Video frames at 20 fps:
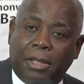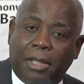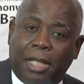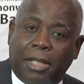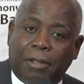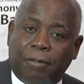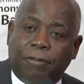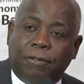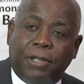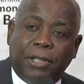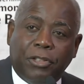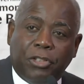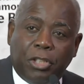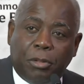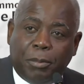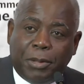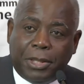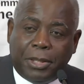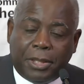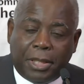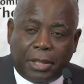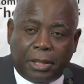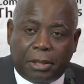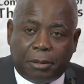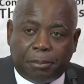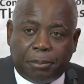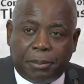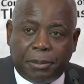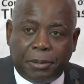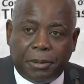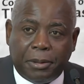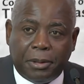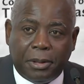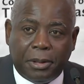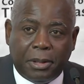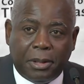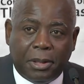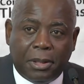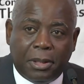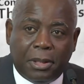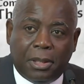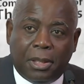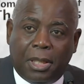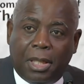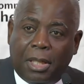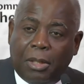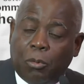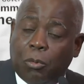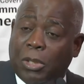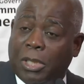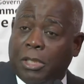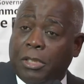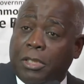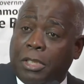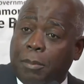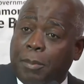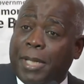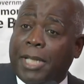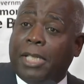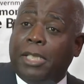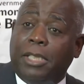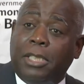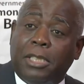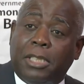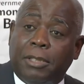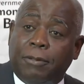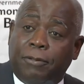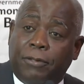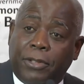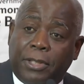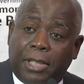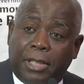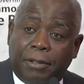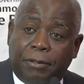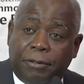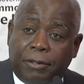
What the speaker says: that a fund should be set up. And what is the mechanism for that